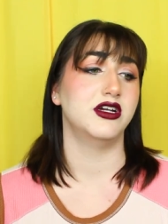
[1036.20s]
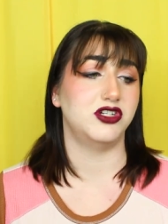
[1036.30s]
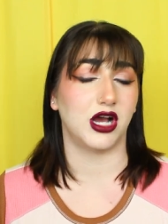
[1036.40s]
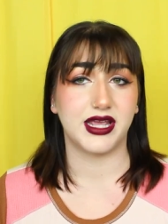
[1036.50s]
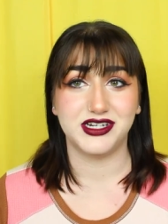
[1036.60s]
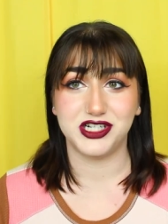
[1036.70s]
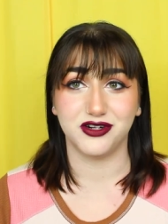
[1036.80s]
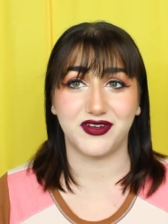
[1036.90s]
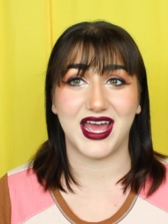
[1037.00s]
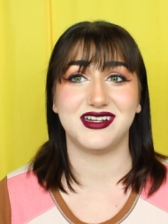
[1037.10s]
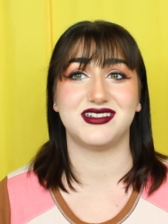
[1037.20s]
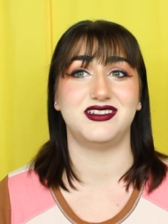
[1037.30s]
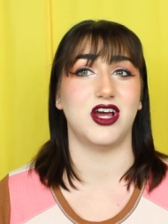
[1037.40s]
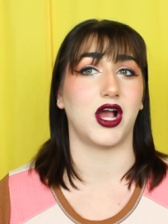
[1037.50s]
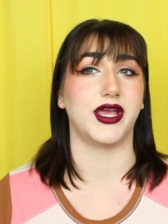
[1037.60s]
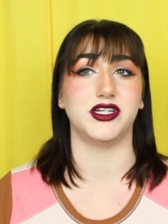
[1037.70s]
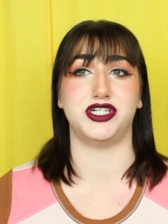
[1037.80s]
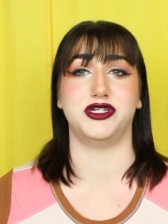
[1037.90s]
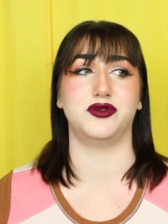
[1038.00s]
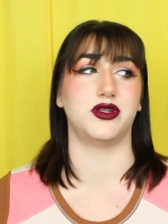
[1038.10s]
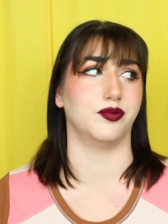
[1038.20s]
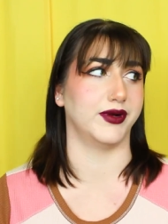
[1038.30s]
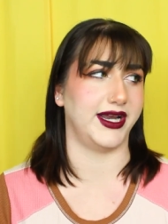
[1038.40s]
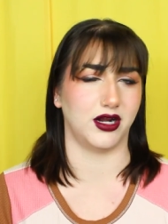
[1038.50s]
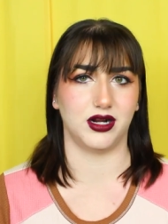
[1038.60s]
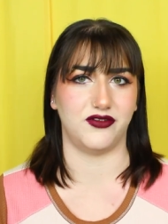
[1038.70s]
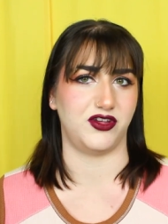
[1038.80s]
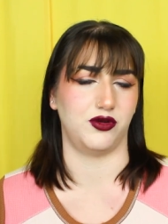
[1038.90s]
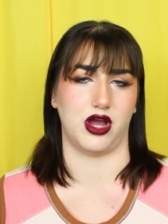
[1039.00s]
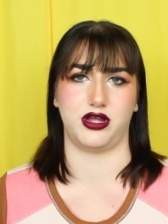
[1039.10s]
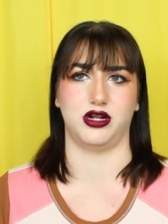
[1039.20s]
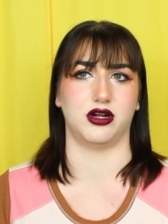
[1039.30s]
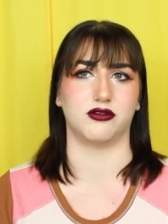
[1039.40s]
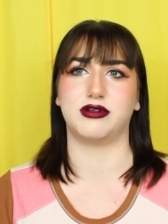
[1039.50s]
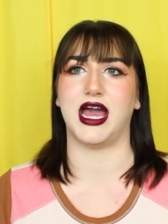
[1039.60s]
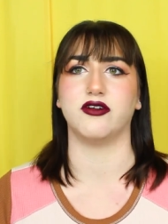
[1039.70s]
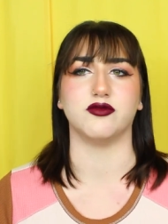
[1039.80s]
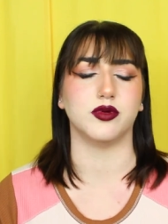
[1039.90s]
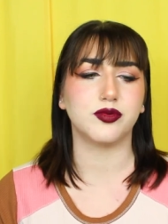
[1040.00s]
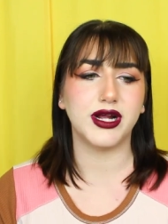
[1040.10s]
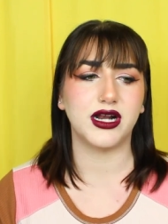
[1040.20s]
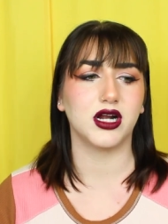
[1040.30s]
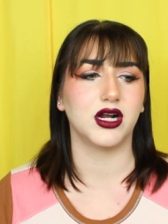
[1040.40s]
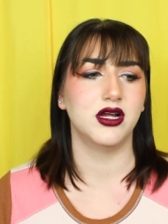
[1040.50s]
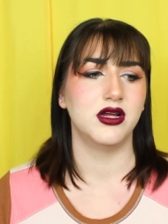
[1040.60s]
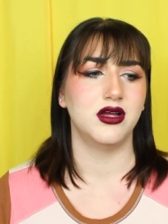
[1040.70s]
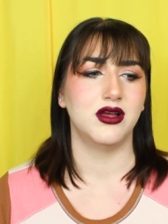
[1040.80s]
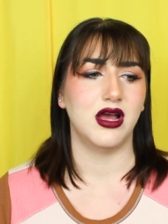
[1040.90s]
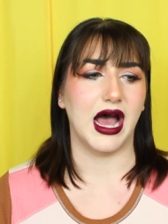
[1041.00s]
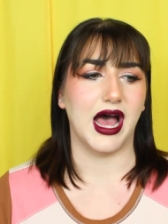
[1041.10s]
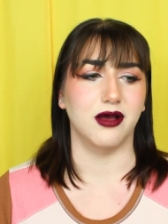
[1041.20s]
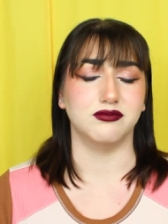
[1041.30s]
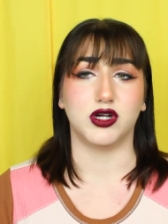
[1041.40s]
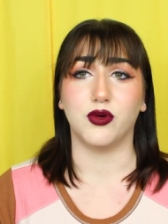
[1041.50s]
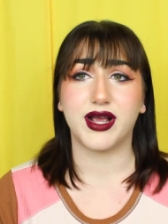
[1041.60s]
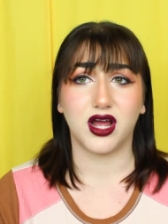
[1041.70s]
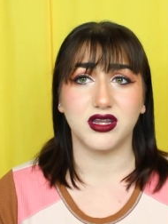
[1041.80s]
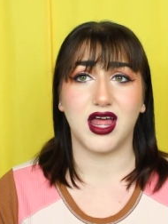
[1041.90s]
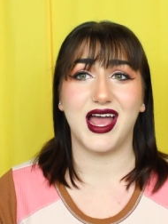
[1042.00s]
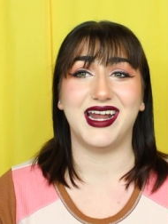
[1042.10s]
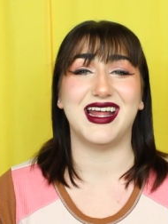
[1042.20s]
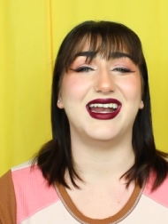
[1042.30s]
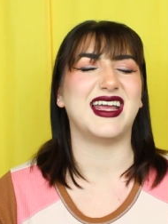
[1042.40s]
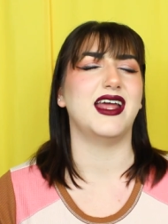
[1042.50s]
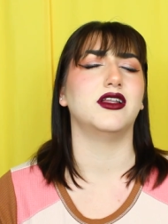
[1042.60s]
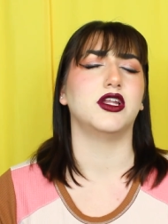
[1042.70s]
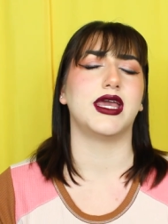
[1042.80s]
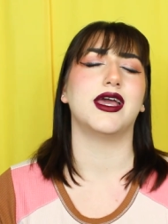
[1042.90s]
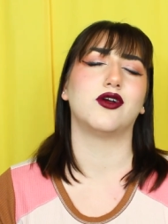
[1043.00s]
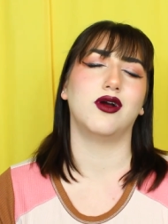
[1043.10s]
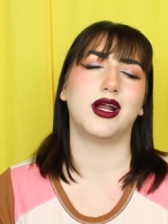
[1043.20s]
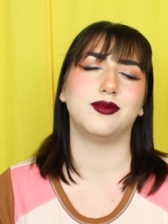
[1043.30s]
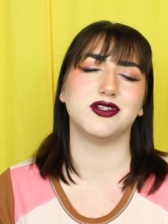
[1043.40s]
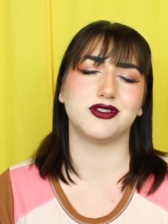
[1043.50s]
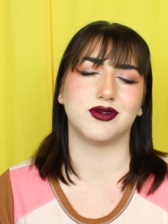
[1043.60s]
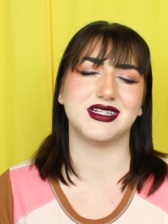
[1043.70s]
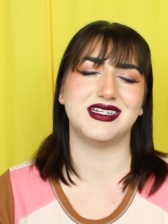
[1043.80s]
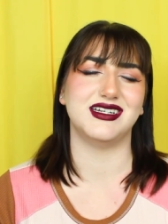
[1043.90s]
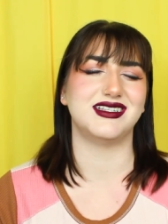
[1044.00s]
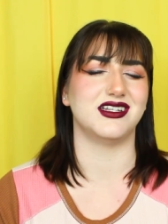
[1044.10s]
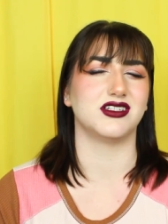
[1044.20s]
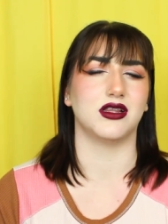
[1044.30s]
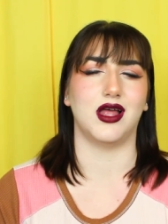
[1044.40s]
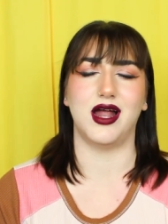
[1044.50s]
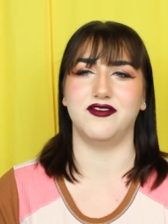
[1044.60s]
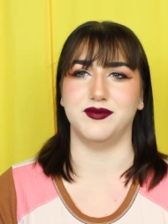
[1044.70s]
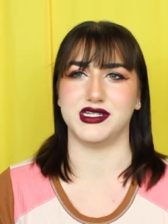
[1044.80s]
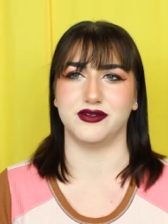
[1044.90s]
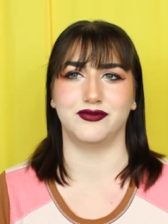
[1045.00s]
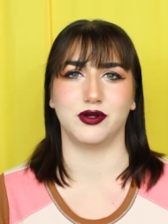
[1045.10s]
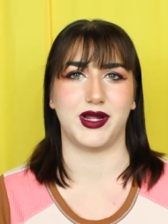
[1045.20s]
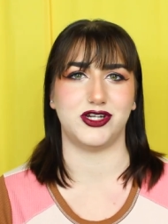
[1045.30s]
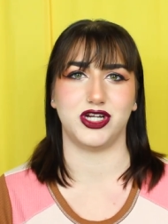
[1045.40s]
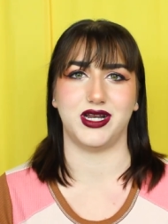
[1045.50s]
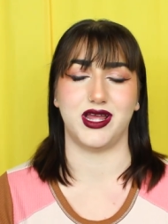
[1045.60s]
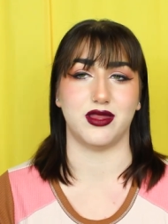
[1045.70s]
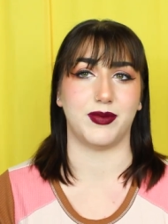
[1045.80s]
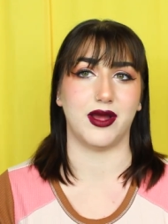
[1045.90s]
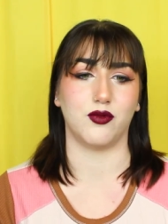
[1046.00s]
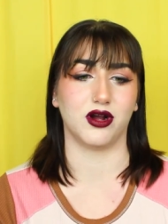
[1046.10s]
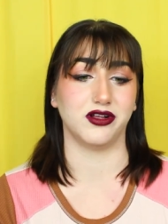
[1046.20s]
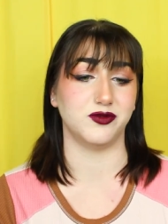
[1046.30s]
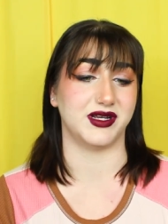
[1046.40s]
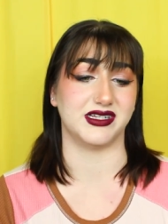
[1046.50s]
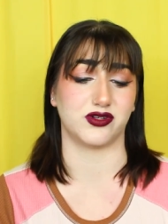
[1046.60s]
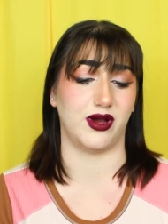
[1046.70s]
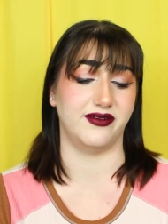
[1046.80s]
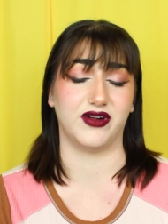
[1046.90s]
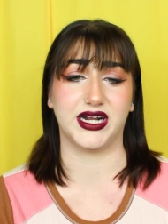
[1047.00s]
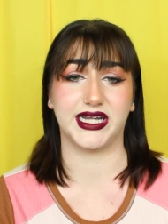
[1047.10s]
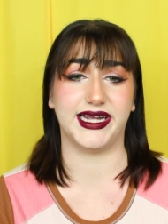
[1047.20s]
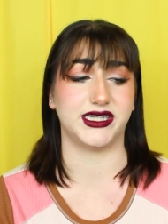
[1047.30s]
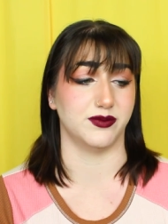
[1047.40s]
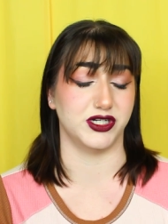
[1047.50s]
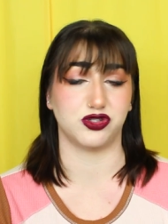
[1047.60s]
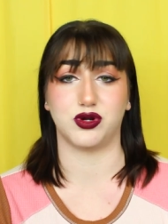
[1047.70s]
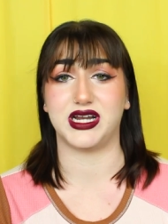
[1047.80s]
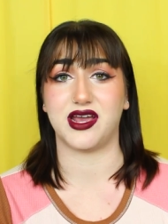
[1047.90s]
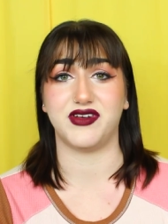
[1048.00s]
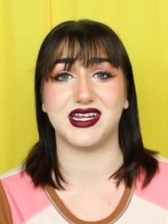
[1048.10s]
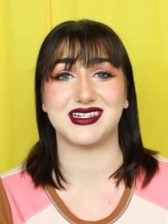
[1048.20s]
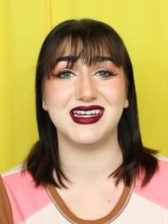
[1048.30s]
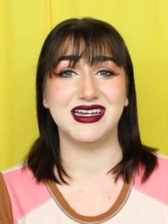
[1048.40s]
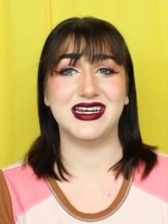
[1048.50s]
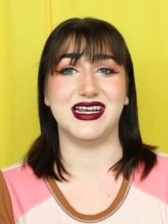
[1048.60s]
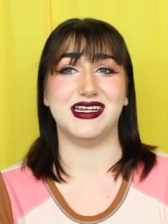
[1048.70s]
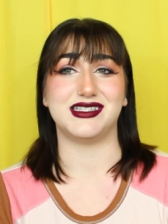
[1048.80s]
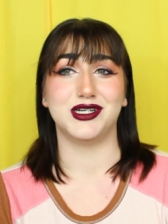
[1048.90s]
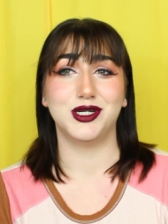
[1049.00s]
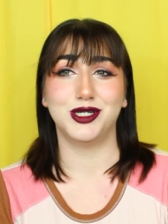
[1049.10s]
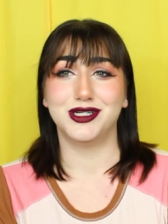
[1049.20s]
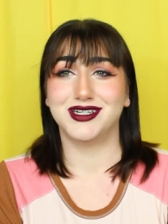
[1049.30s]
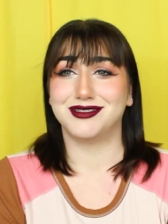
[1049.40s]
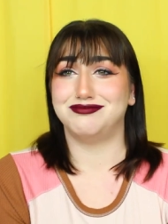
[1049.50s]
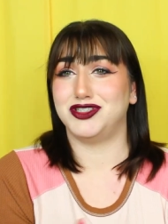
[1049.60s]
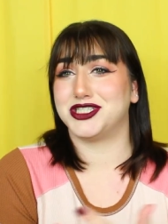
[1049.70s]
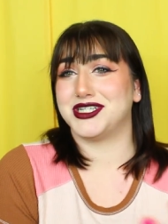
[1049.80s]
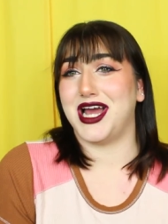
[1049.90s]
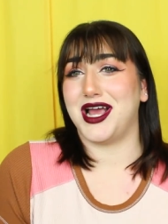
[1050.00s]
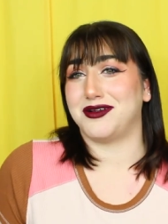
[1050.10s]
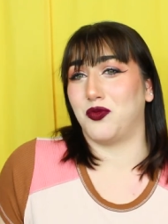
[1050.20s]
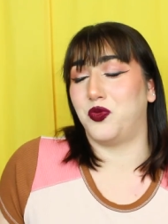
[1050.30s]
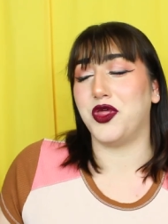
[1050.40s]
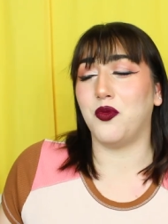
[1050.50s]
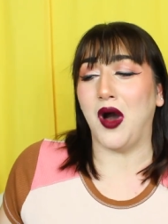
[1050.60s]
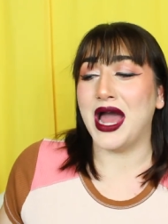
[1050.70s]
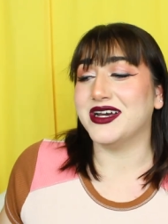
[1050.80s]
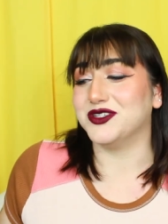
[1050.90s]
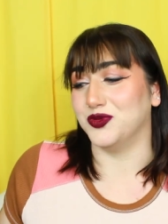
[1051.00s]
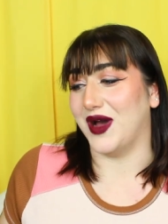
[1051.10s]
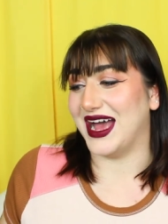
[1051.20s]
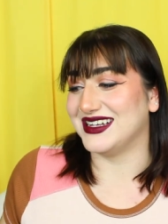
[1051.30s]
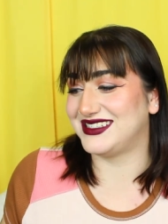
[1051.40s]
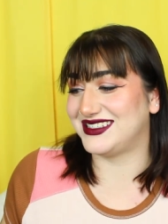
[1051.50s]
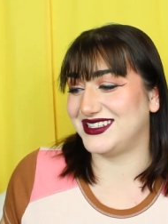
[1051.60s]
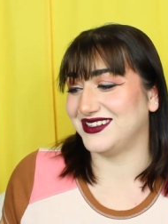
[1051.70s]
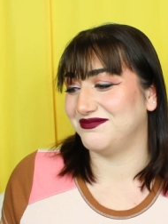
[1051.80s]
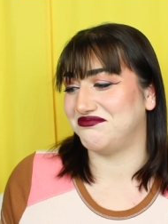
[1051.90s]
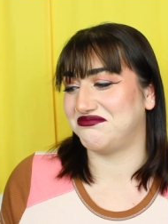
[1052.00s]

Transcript: talking to your vet, talking to the breeder if you got your cat from a breeder, um, going online and again looking at credible sources. There's a lot of misinformation in the pet world because quite frankly the majority of it is just uh, the wild west.